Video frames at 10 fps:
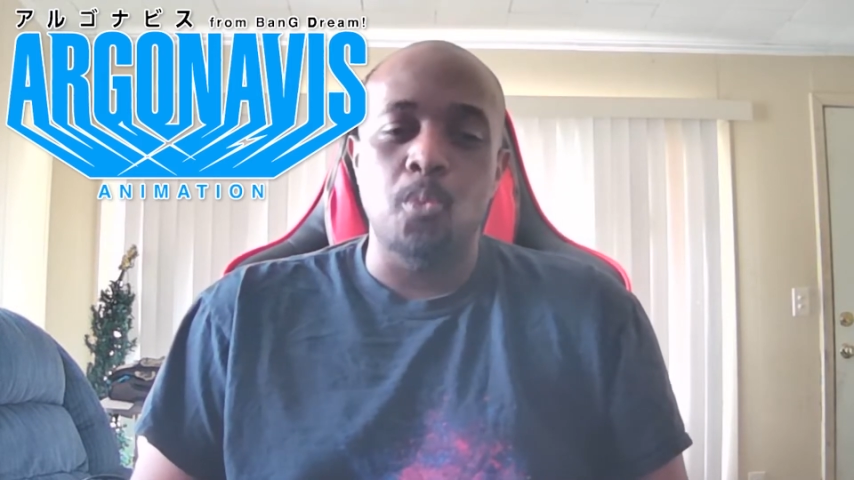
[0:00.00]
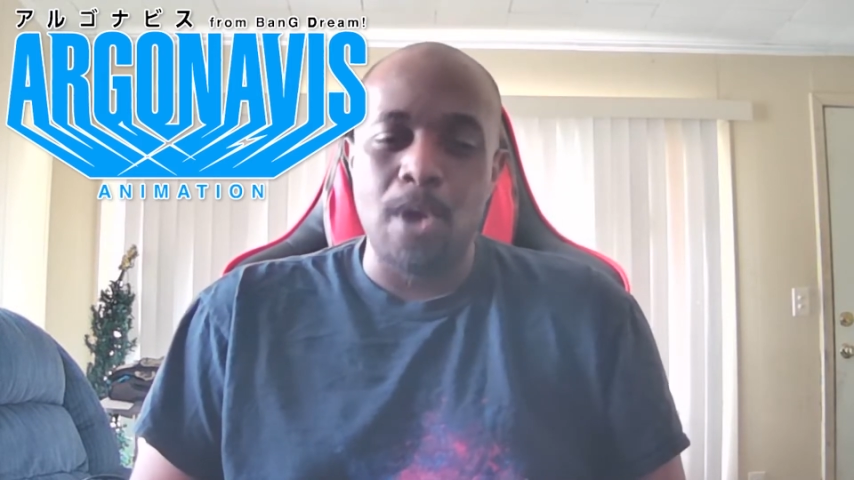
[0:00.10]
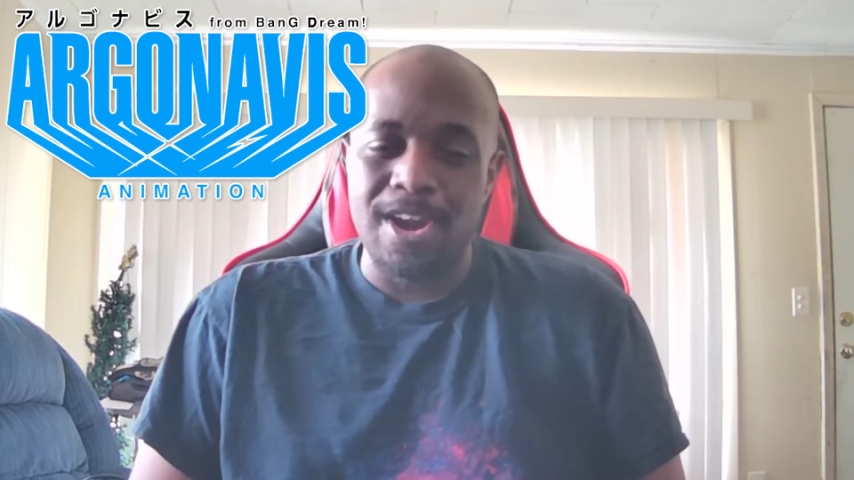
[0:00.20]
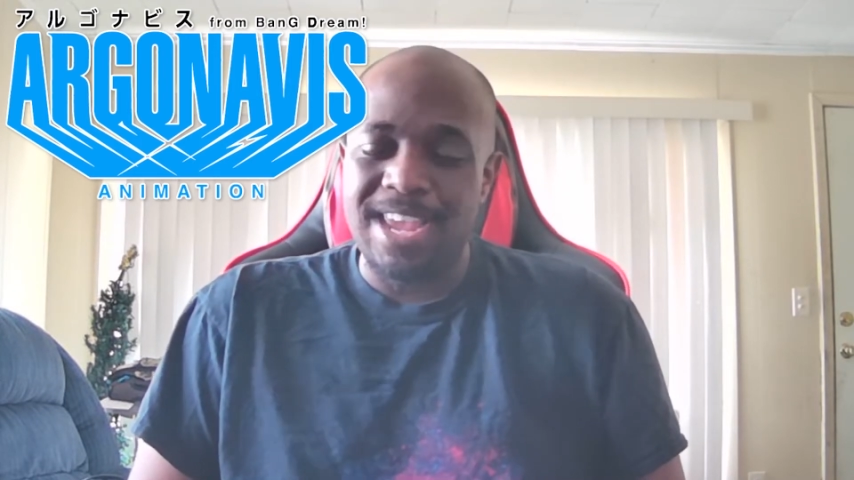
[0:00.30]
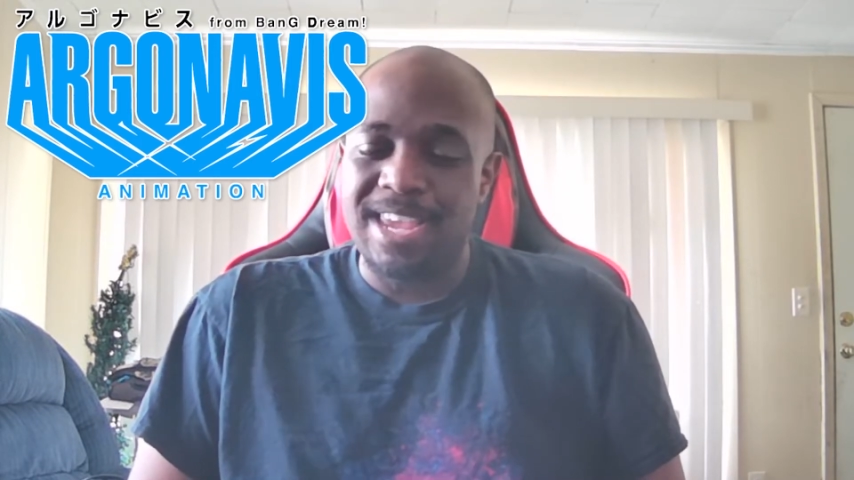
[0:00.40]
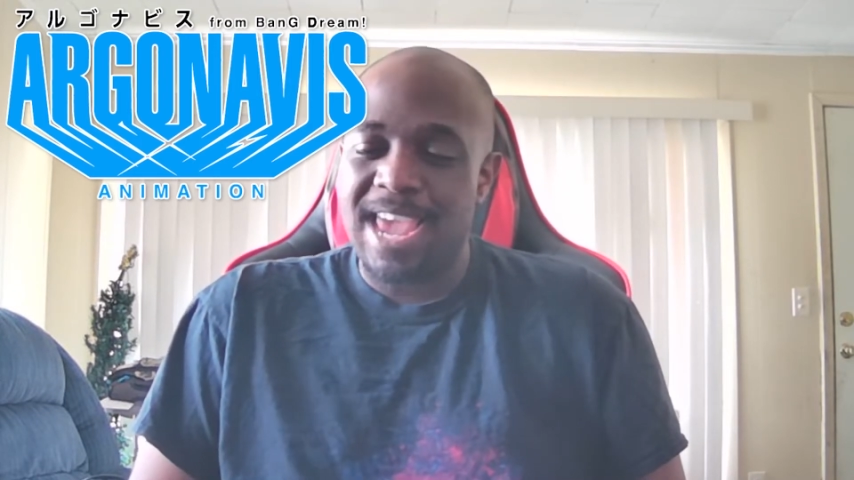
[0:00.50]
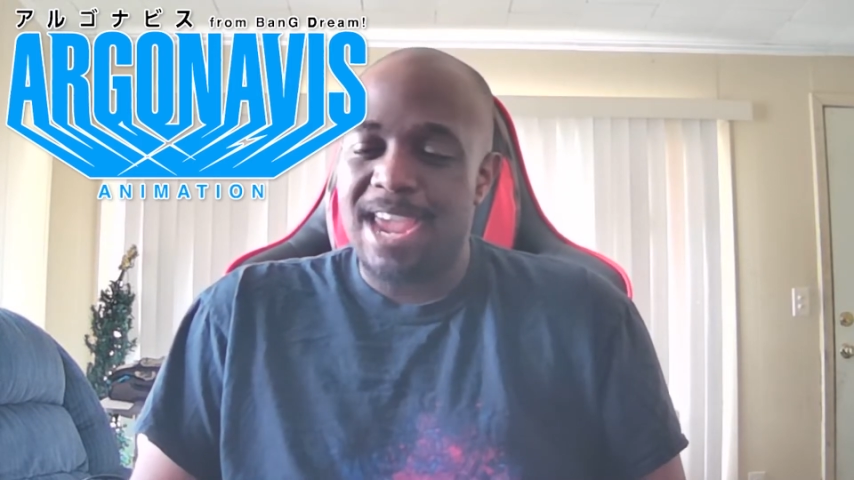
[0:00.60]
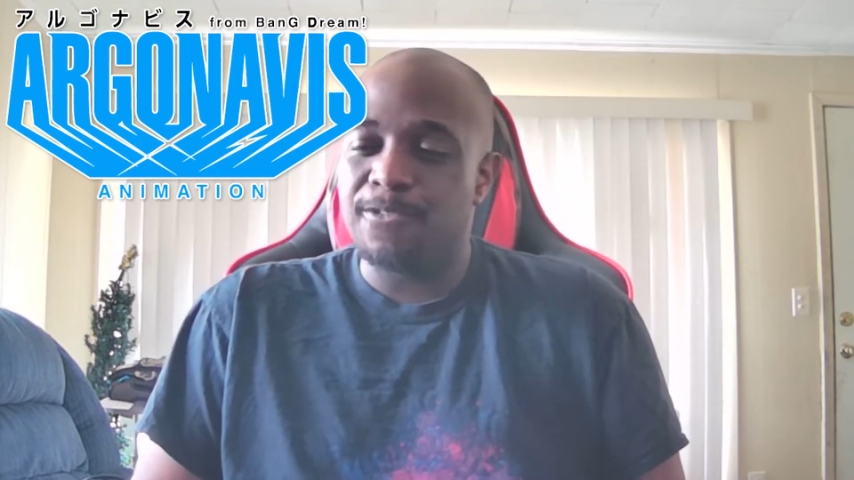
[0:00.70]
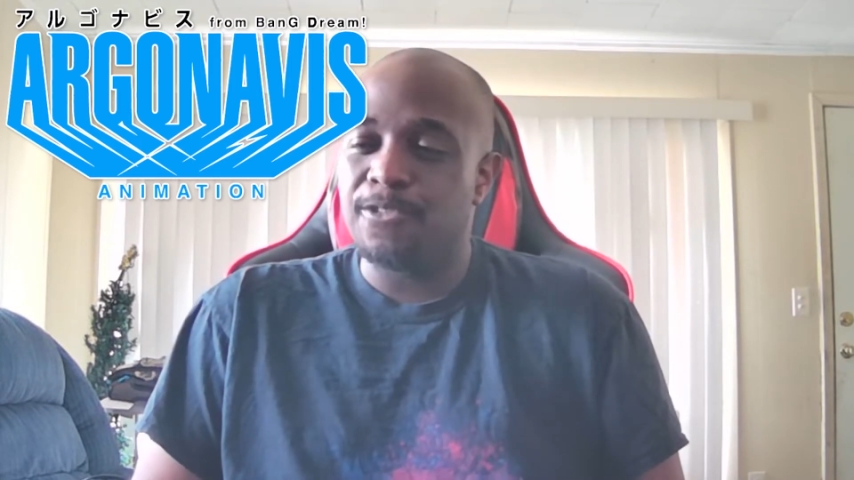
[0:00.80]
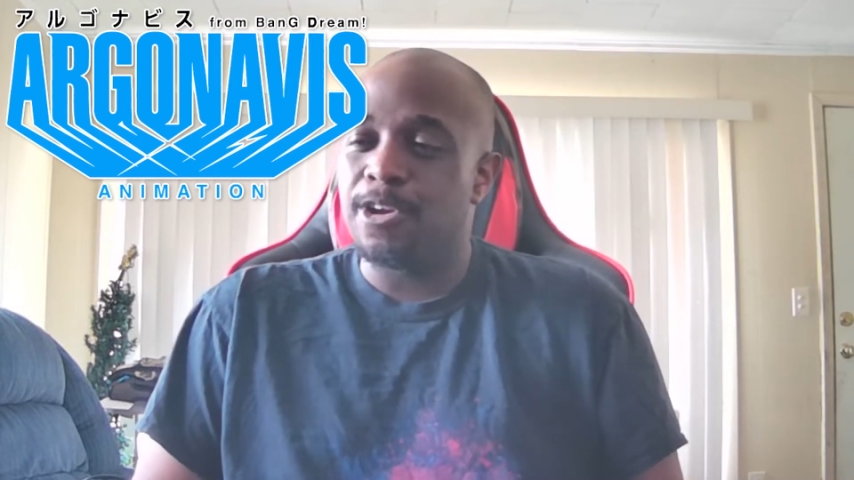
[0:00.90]
where they
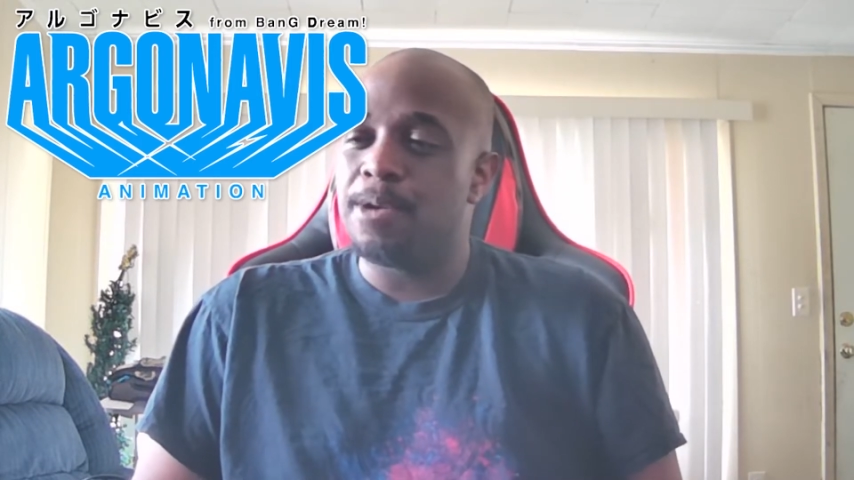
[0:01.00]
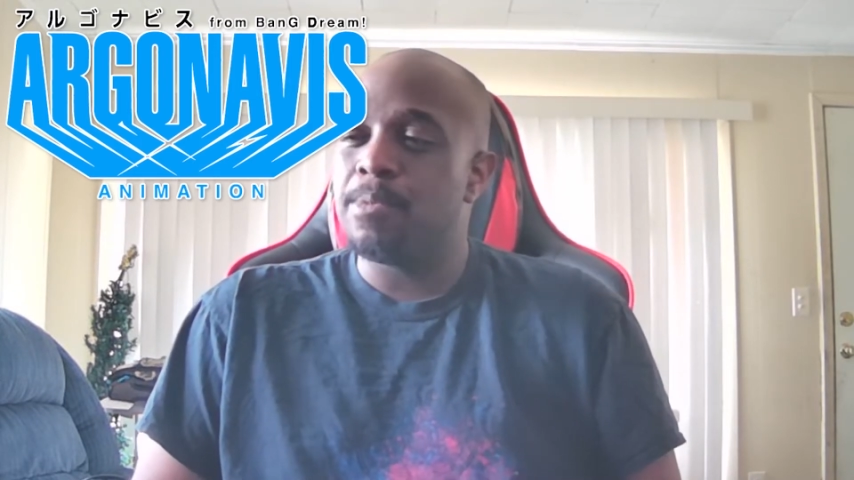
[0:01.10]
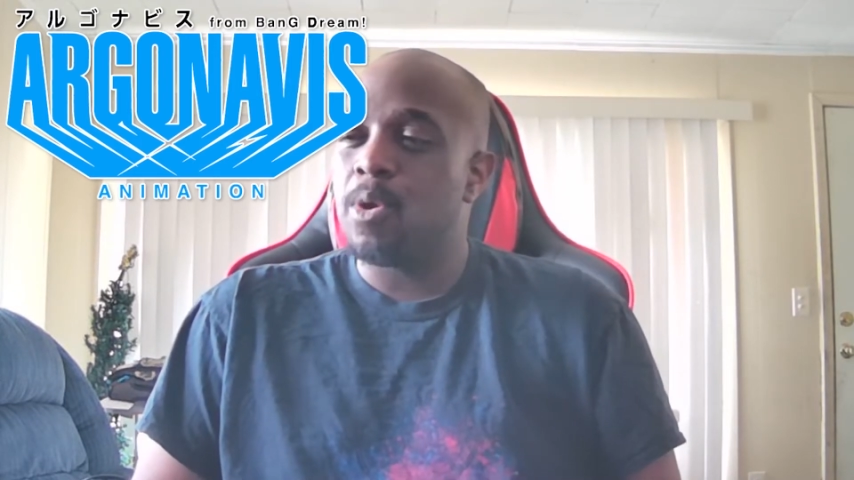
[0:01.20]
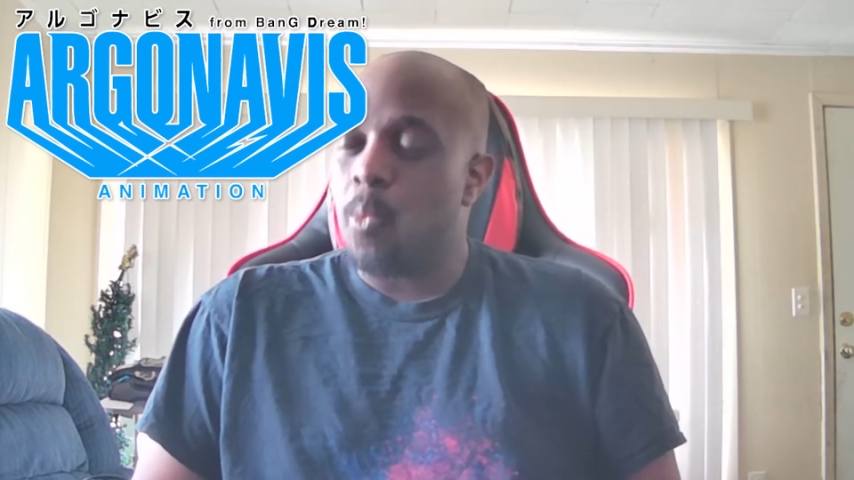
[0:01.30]
came from,